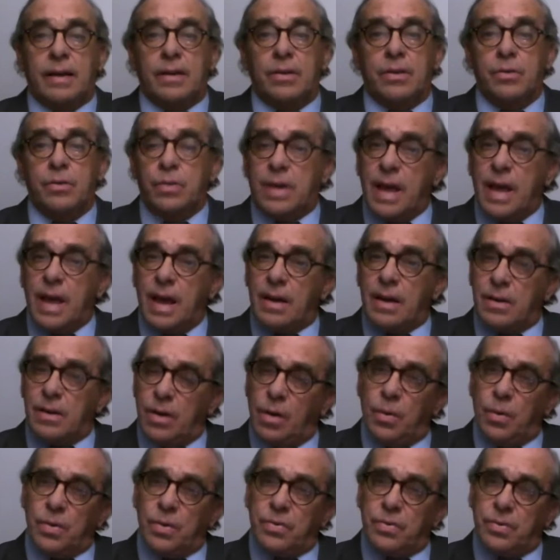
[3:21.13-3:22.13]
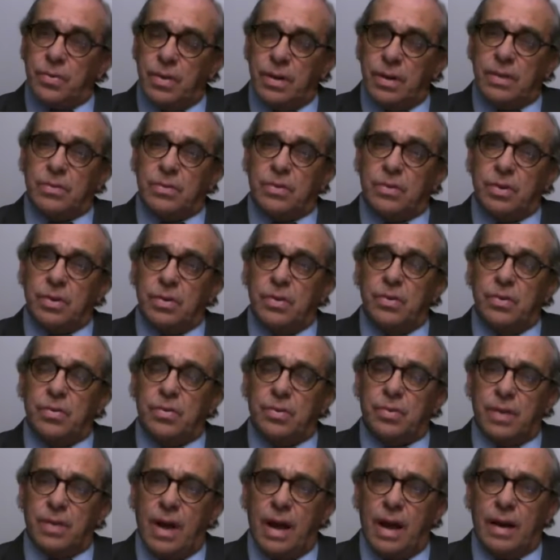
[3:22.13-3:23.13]
you can't know what's in it until you
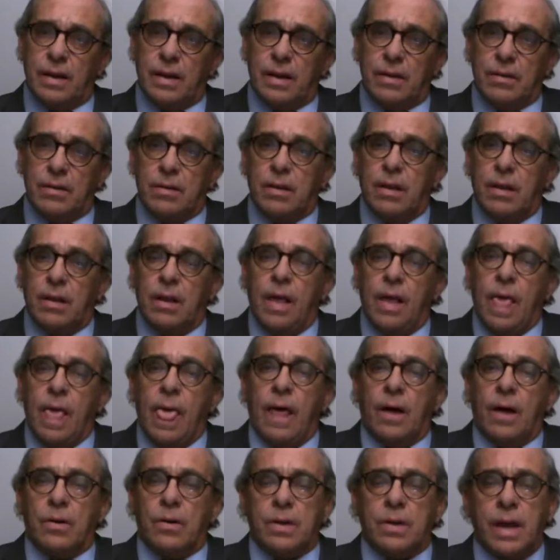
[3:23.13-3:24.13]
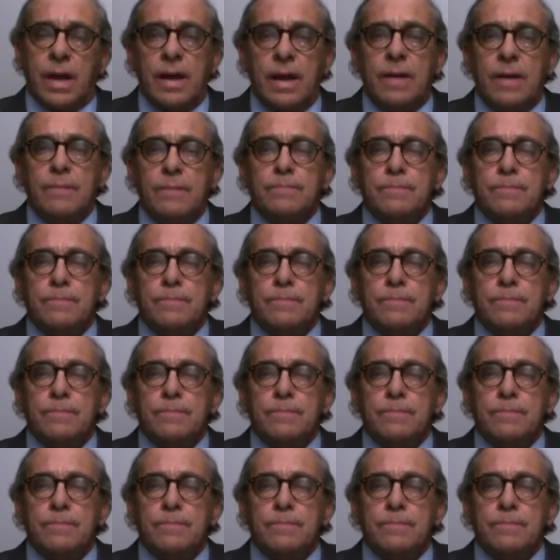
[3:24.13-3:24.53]
sign it. Okay?